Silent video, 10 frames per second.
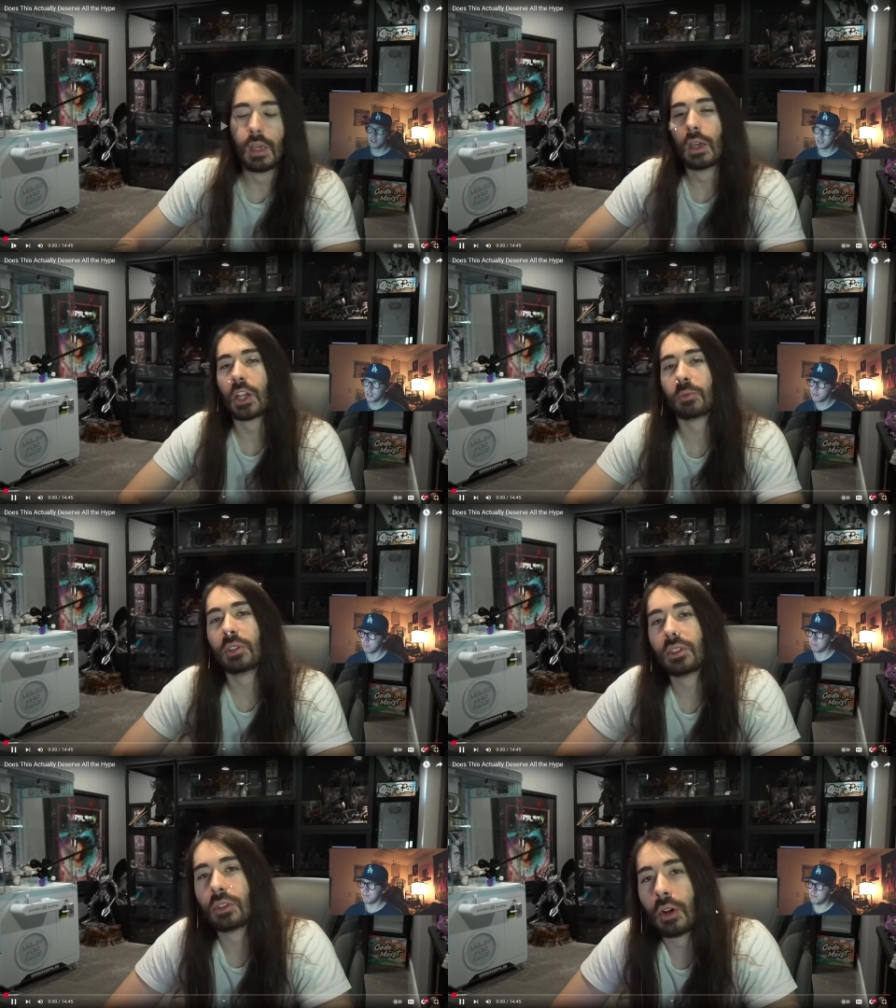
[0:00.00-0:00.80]

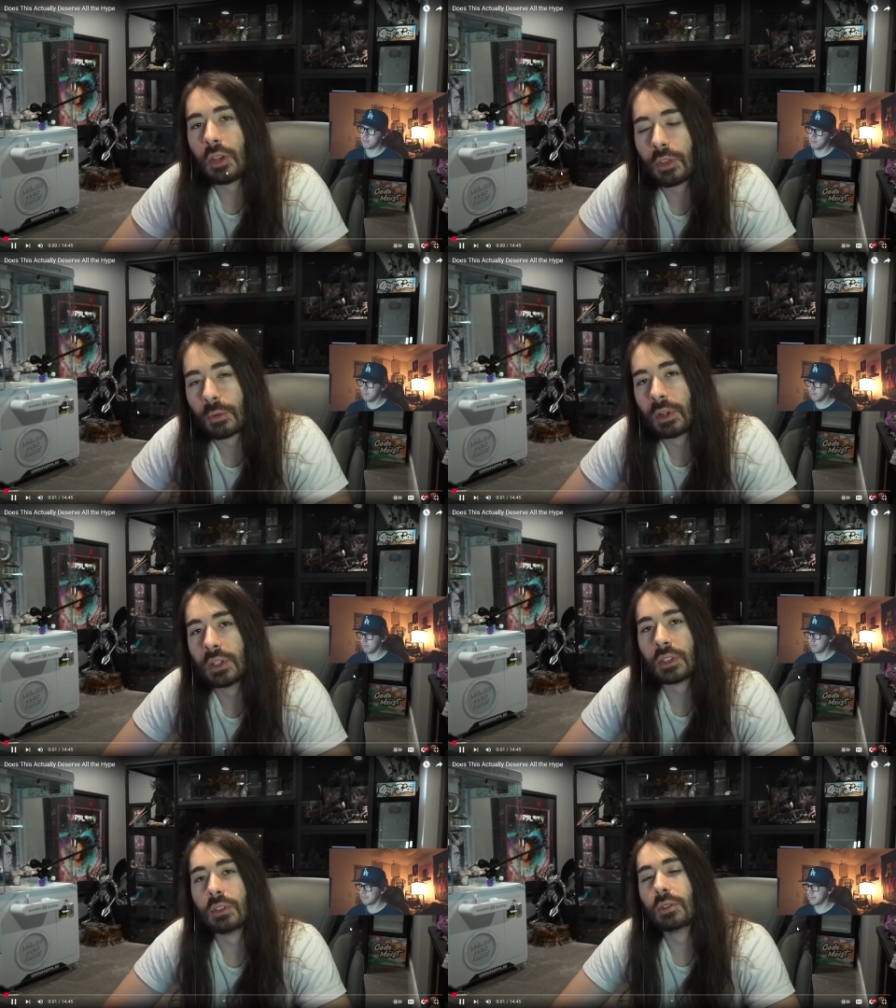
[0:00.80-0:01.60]
Expedition 33
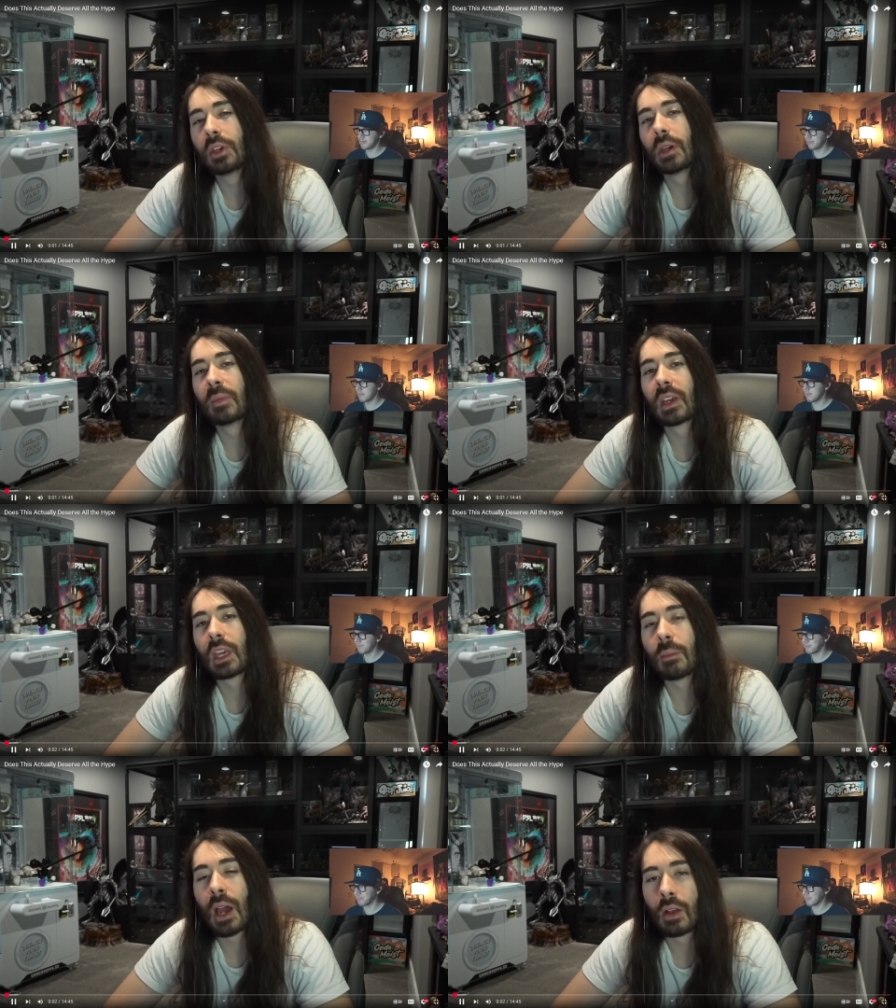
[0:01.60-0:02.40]
is a new game that
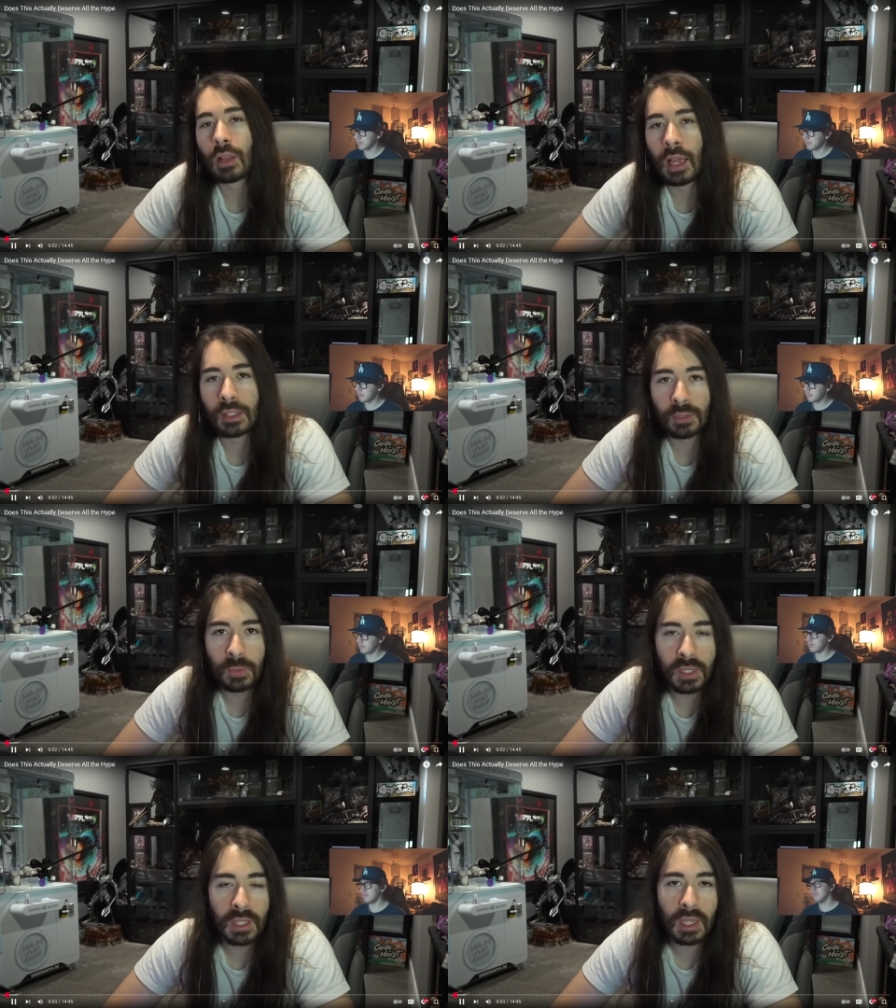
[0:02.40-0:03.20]
came out last
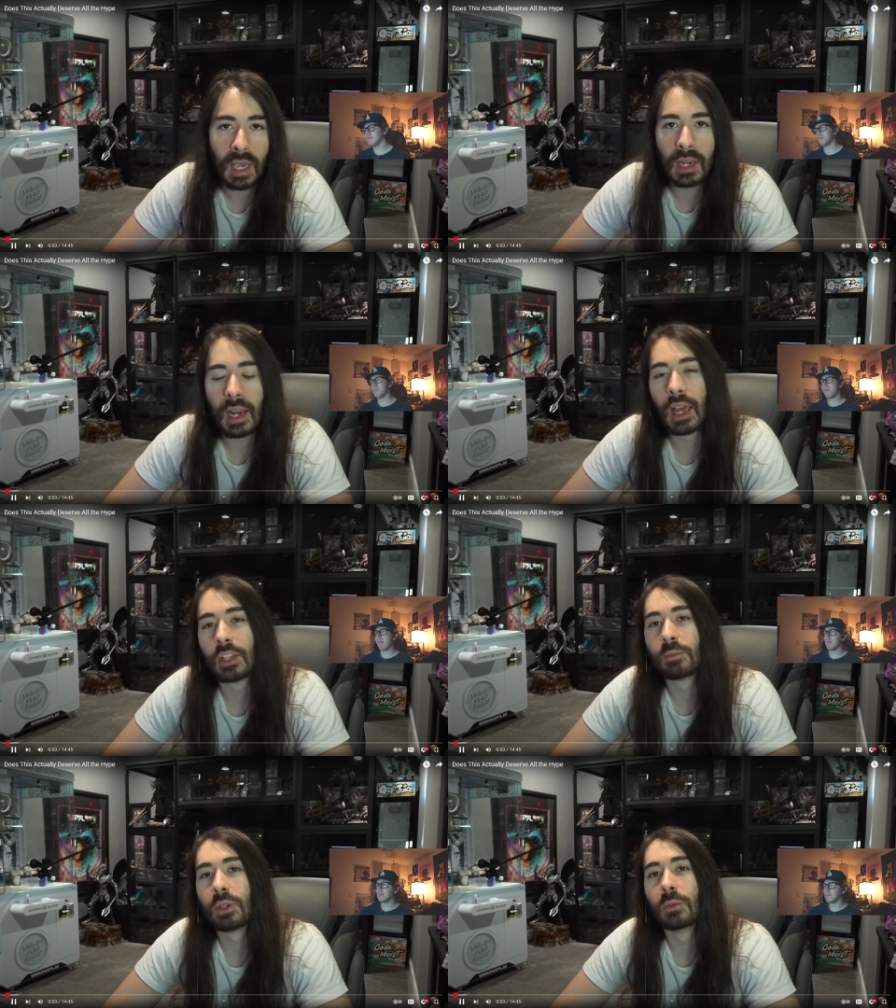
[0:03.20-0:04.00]
week and has
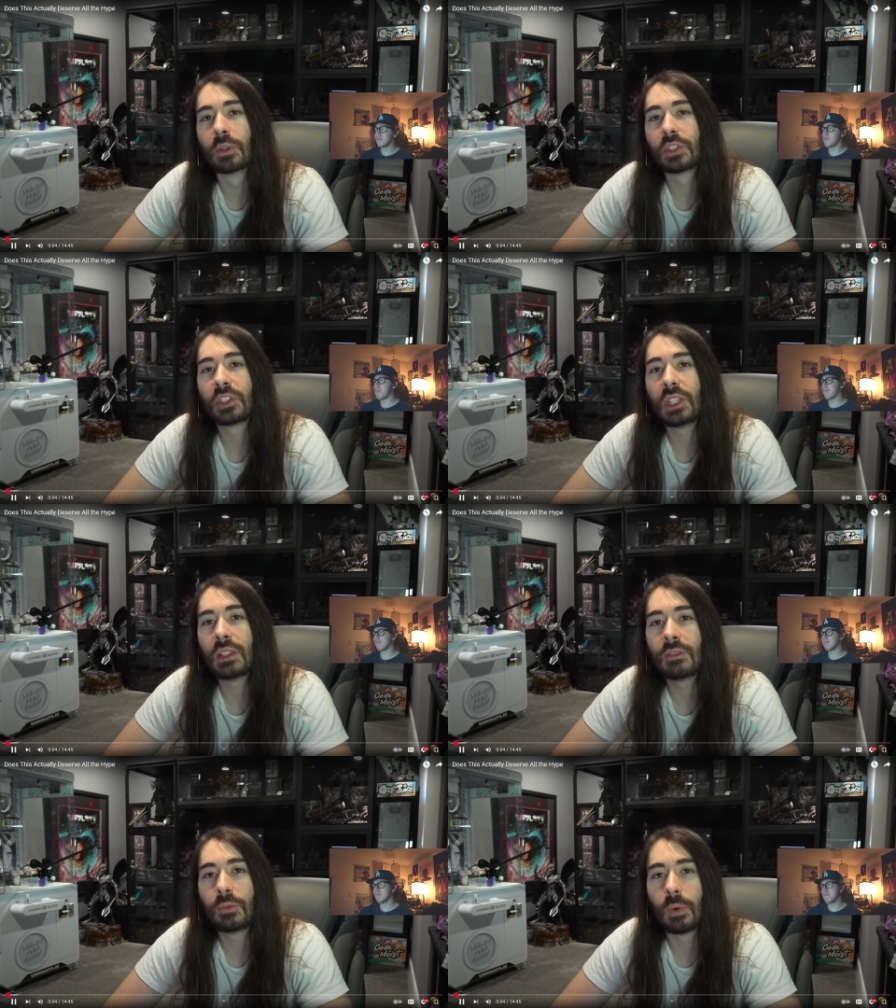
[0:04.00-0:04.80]
been
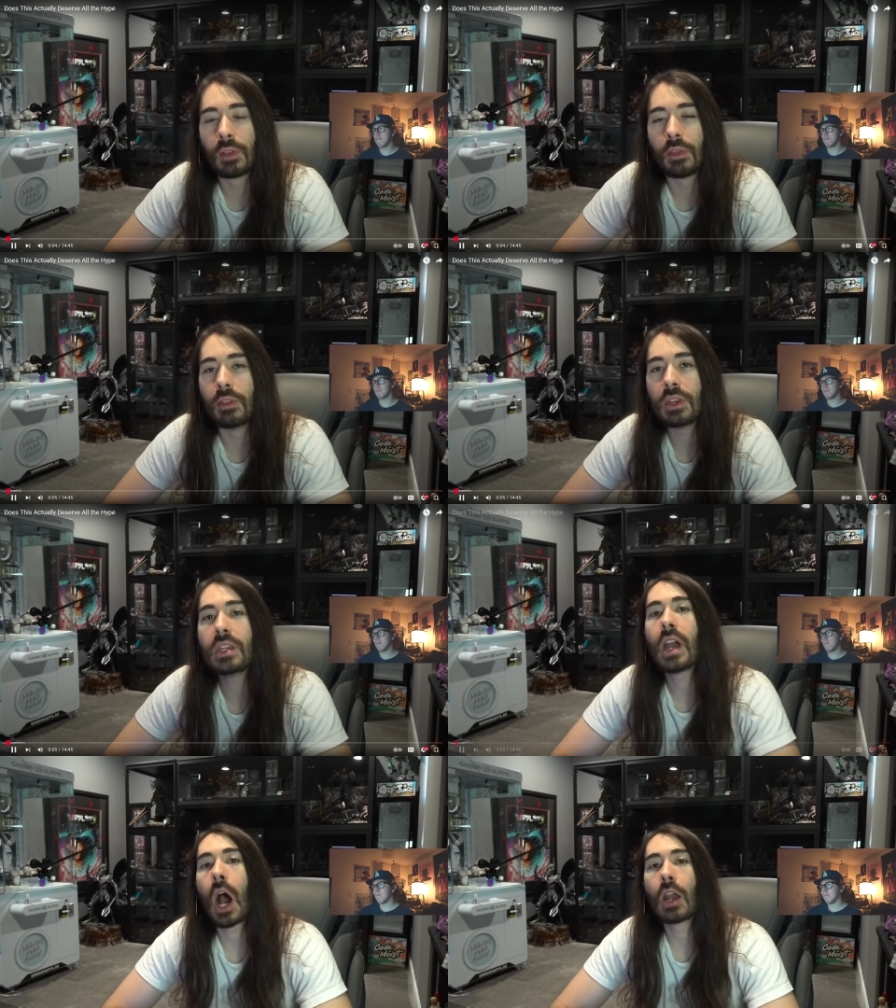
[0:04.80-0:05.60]
received with
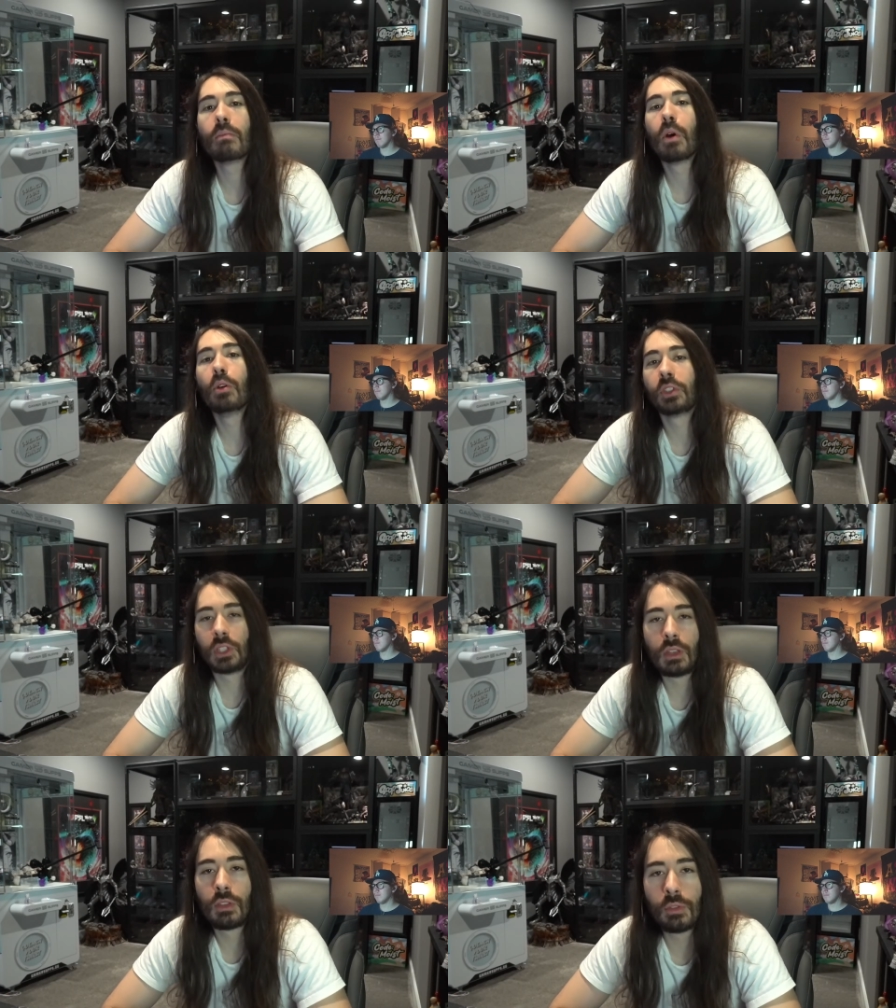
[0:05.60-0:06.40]
the utmost
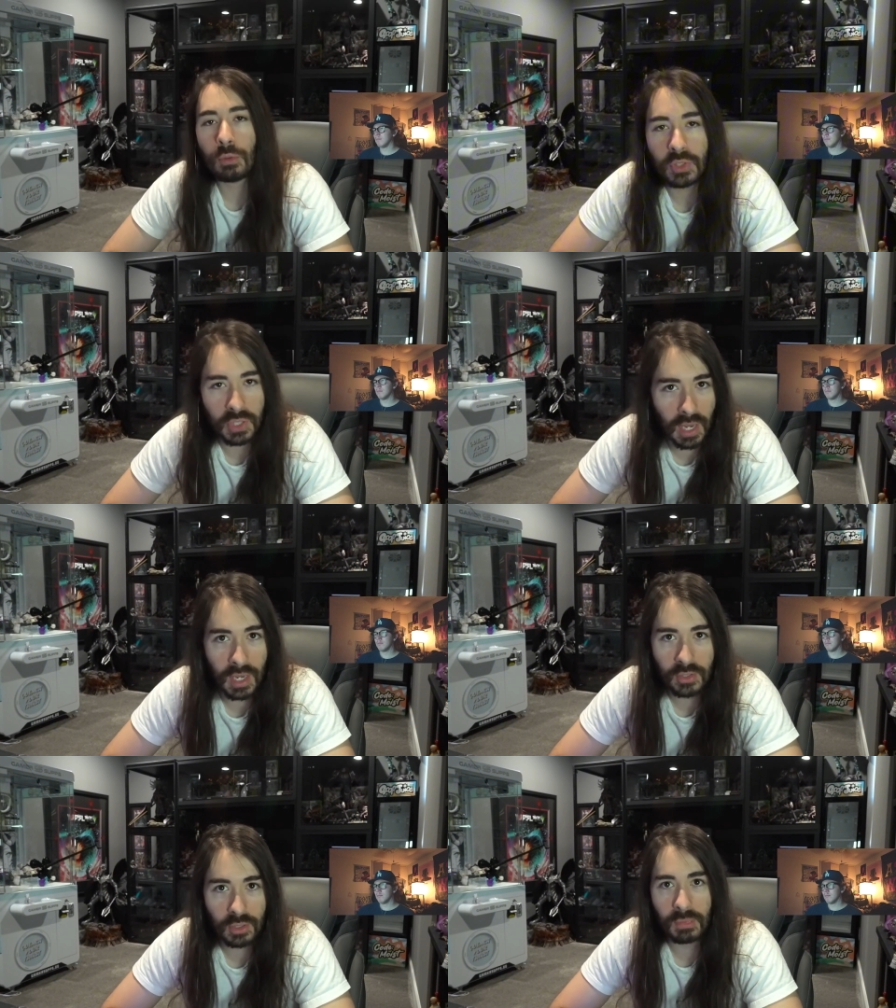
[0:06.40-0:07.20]

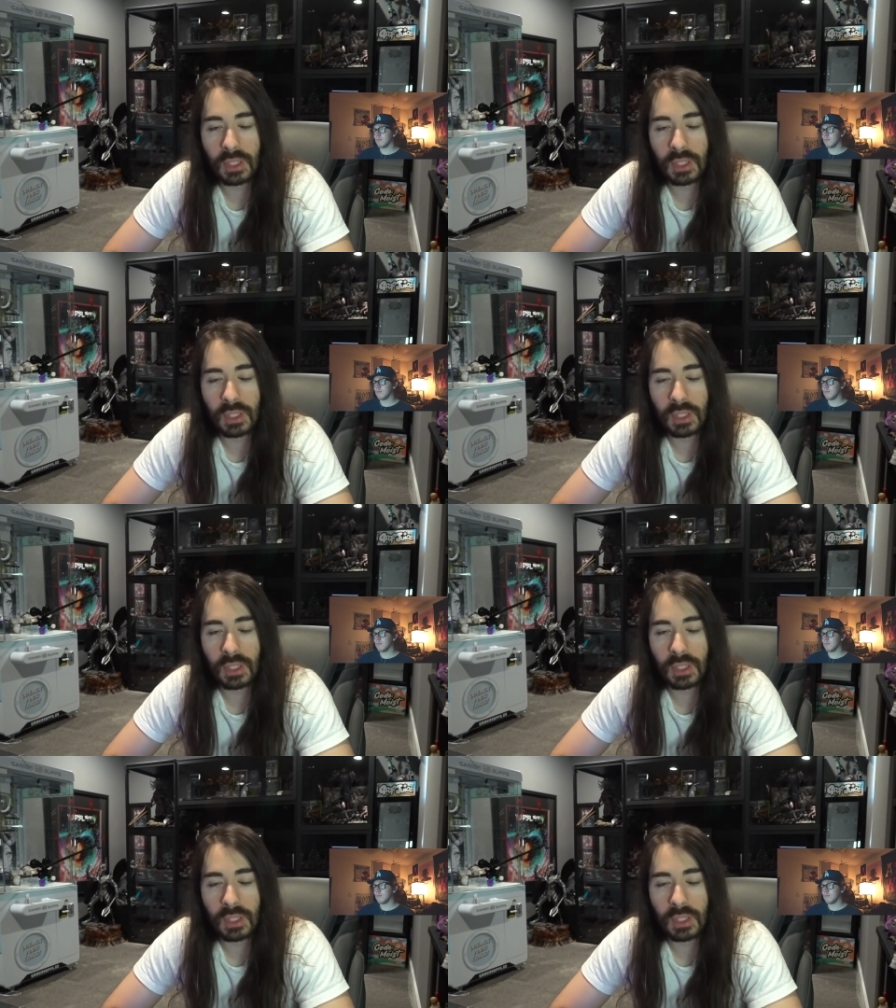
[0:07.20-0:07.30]
enthusiasm.